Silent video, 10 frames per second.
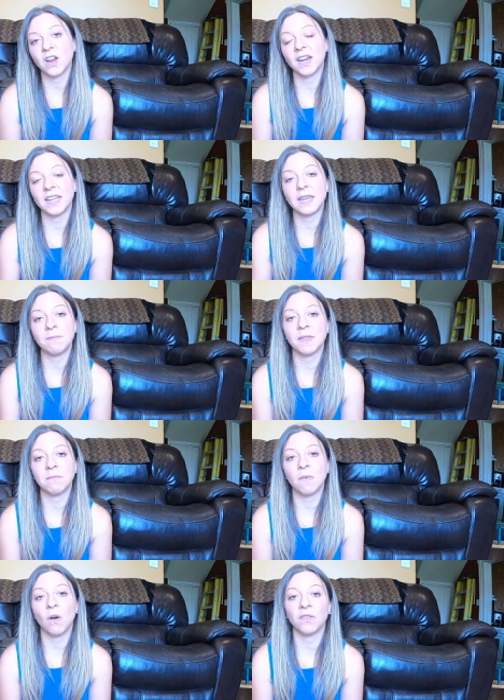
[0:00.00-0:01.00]
Try to keep
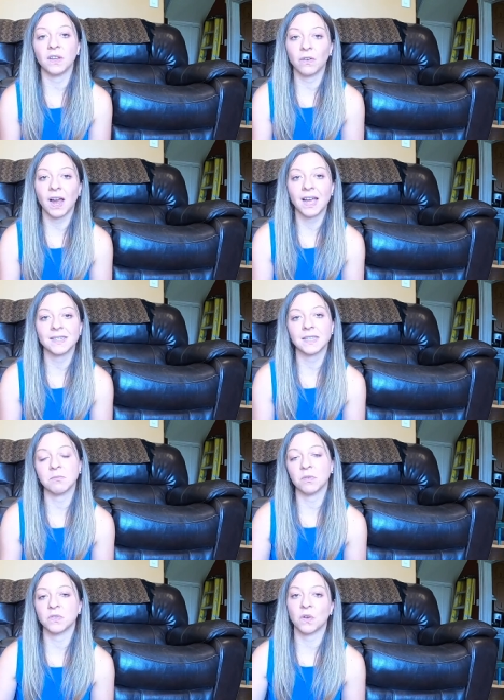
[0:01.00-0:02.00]
them on the grass as
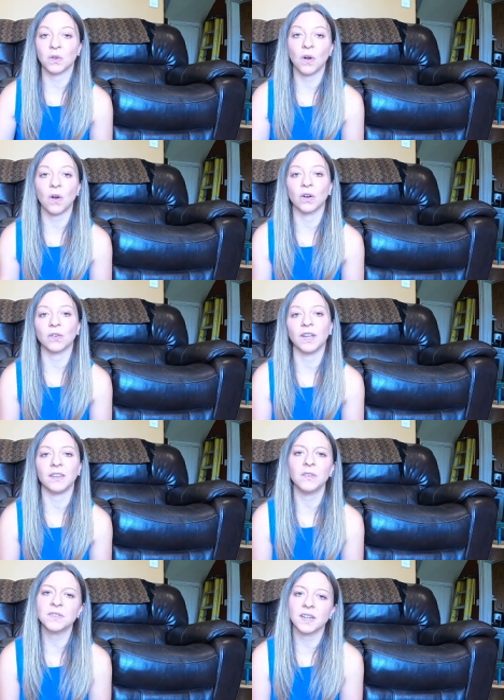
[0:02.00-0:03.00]
opposed to on
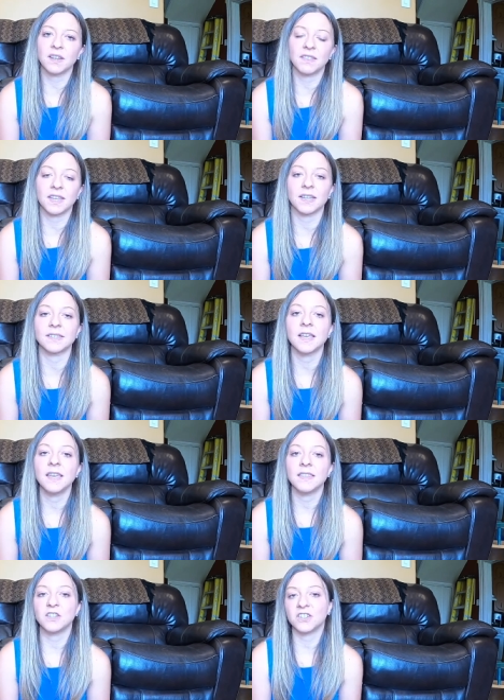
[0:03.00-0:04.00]
concrete. Those kind of things
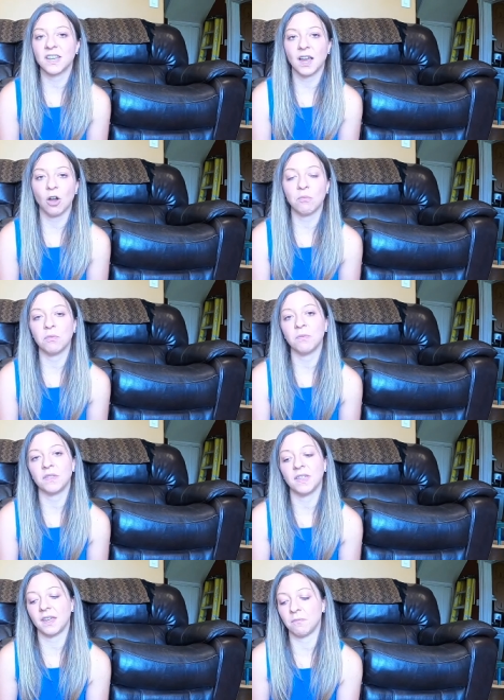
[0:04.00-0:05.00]
that just help
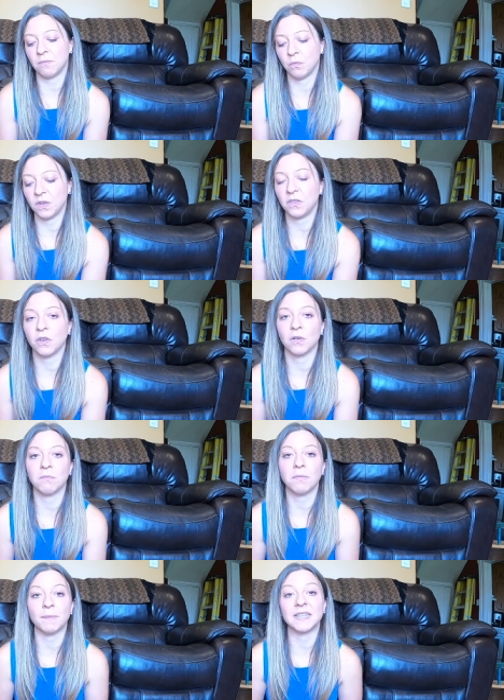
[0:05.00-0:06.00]
with them with
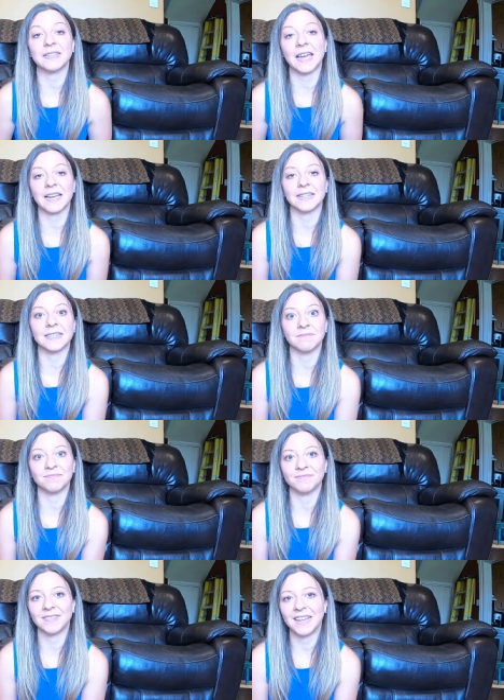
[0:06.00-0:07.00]
your puppy's legs
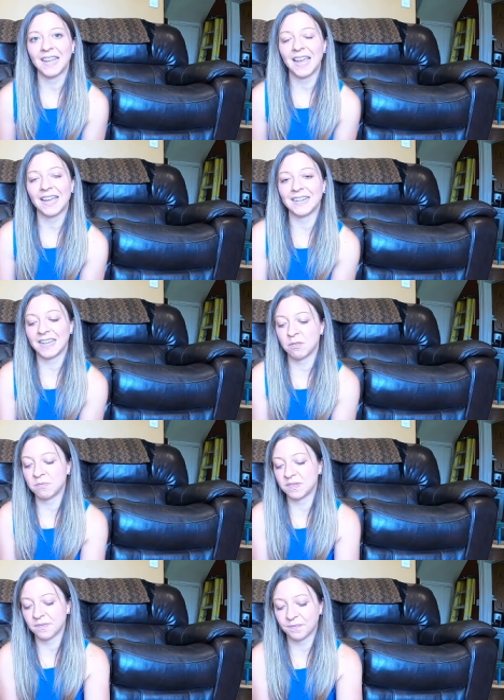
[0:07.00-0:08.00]
and
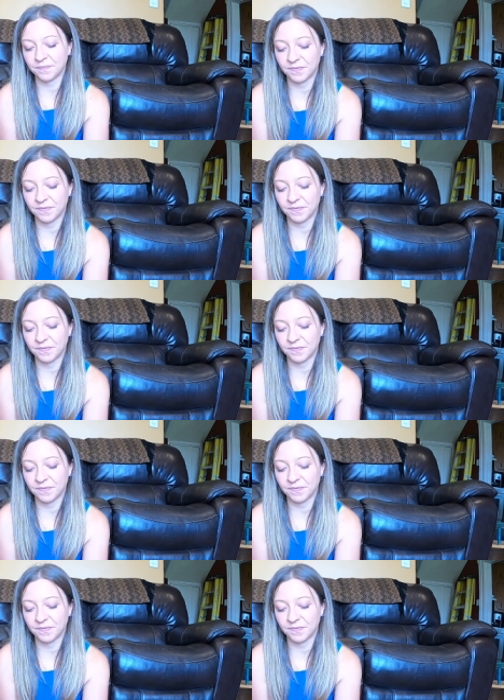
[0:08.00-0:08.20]
hips.